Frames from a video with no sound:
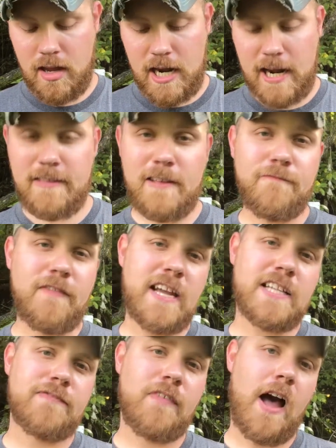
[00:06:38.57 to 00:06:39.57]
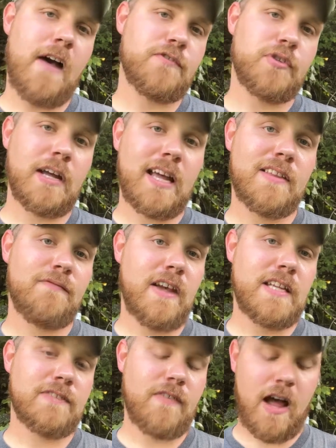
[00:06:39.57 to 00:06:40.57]
And then Phase 5. So I got the
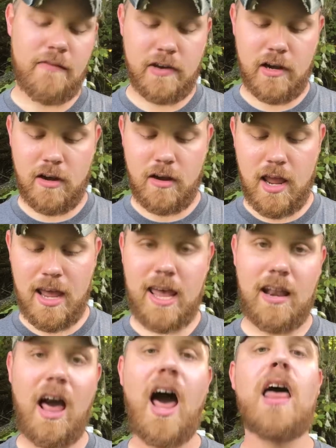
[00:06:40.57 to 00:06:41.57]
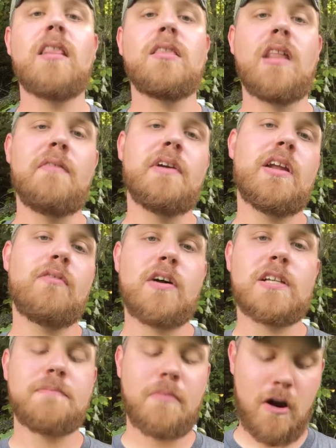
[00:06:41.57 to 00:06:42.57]
Phase 5 in here, and I love it. It
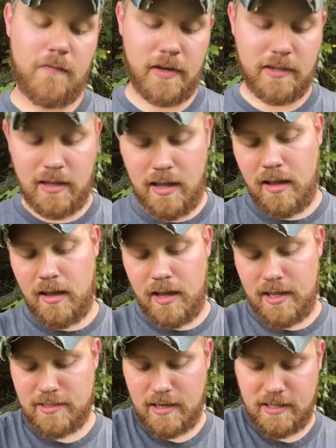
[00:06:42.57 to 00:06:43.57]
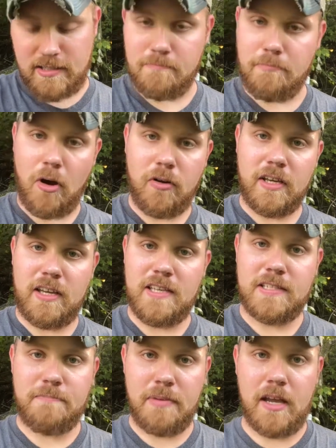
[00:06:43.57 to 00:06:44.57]
runs perfect. It's nice and bulky.
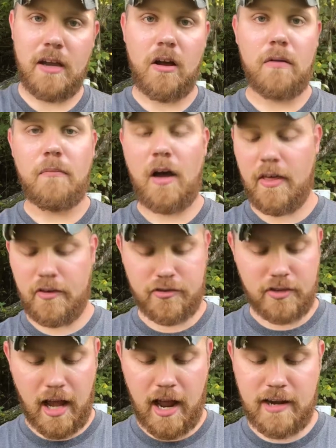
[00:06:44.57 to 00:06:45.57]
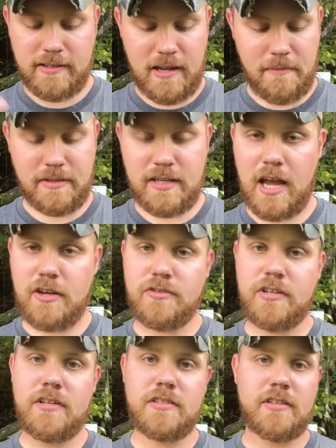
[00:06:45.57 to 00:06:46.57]
It's big on either side. It's
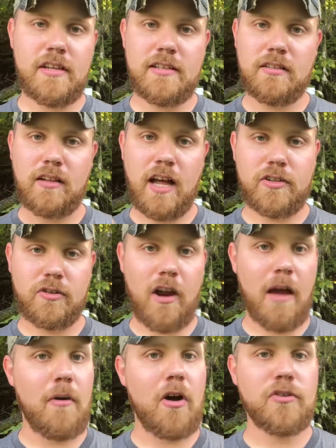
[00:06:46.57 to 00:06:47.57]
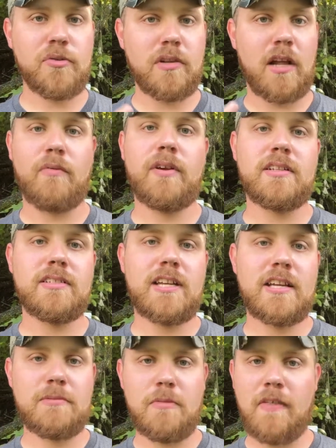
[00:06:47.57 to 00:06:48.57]
ambidextrous. It's a lot to grab onto, a lot of real
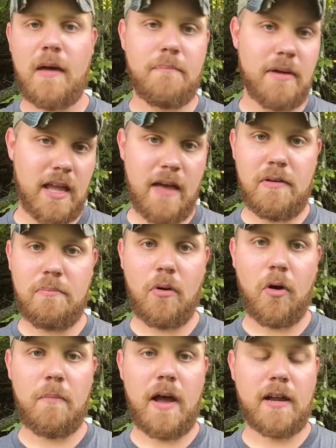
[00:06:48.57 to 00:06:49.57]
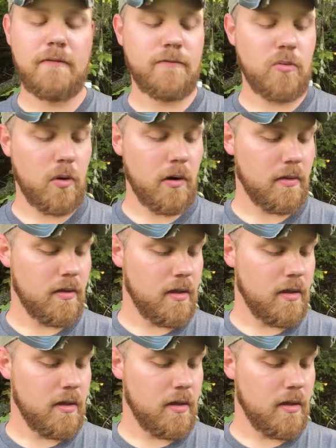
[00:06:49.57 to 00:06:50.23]
estate to move that big, heavy bolt back and forth.